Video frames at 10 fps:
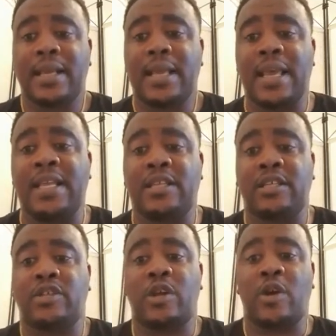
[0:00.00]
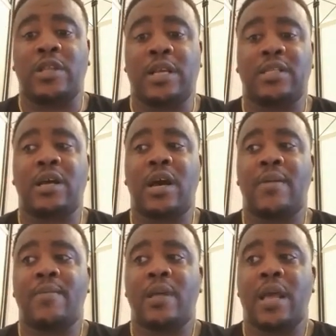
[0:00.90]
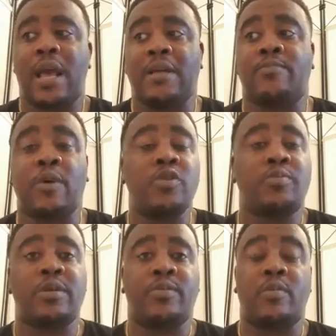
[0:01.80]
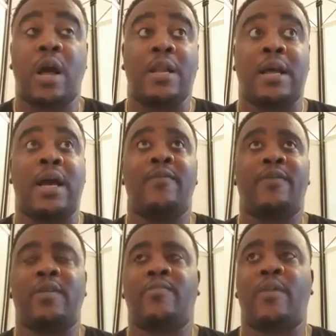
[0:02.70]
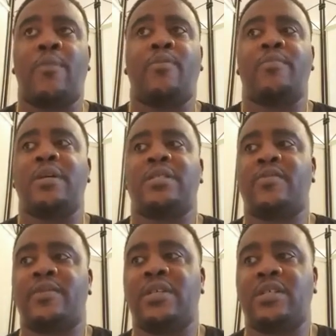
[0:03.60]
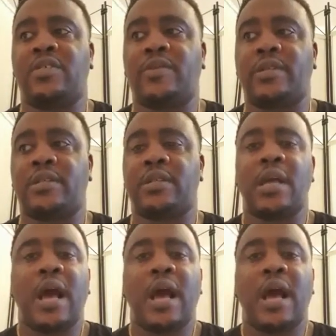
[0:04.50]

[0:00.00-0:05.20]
He just, at that time, as most people, and I think I put myself in that situation,